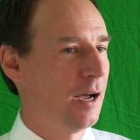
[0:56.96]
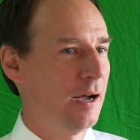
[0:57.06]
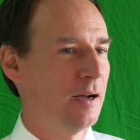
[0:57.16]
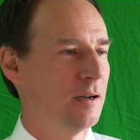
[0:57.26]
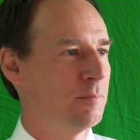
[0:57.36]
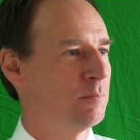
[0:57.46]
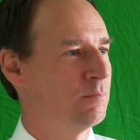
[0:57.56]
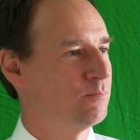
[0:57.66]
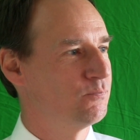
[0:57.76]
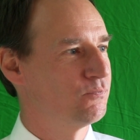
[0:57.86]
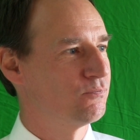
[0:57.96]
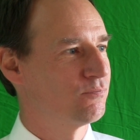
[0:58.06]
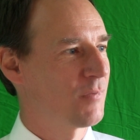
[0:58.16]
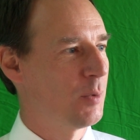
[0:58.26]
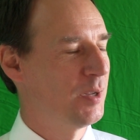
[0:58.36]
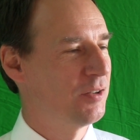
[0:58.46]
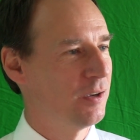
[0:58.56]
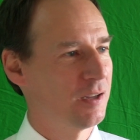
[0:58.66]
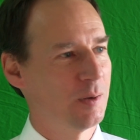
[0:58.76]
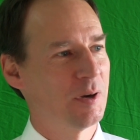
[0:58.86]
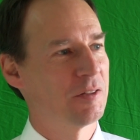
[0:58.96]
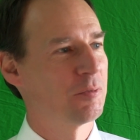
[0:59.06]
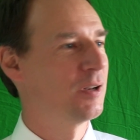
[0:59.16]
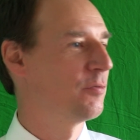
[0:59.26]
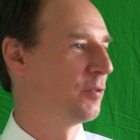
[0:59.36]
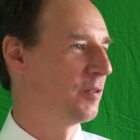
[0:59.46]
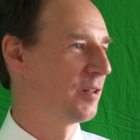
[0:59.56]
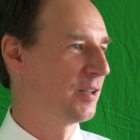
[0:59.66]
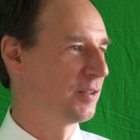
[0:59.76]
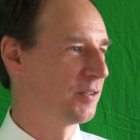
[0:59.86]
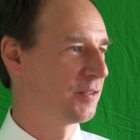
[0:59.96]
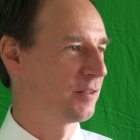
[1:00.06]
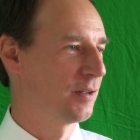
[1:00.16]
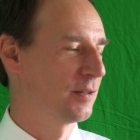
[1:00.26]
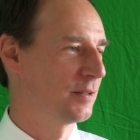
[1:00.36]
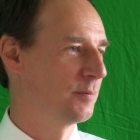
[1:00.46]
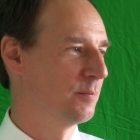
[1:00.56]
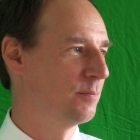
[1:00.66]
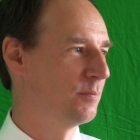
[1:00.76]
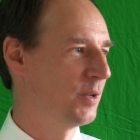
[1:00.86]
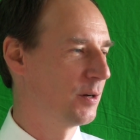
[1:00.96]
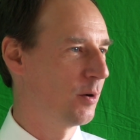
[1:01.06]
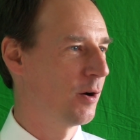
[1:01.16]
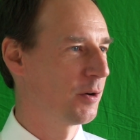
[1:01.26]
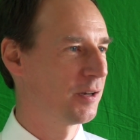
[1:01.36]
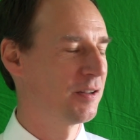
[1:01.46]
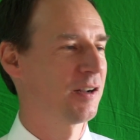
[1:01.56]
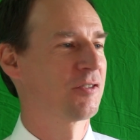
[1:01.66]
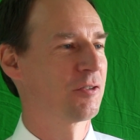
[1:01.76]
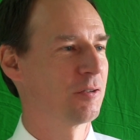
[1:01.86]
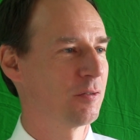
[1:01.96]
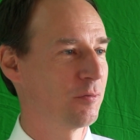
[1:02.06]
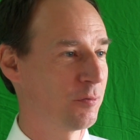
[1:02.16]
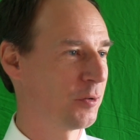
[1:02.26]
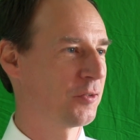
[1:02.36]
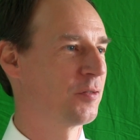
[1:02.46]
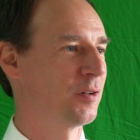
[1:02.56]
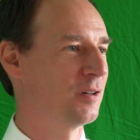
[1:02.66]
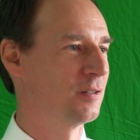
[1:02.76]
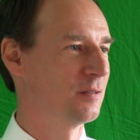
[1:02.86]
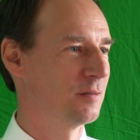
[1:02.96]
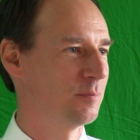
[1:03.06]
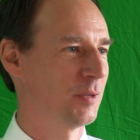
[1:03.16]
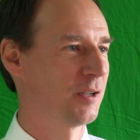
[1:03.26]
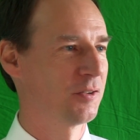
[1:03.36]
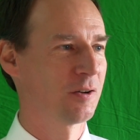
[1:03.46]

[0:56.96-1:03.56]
I'll be talking about three different things. Architecture, first of all, because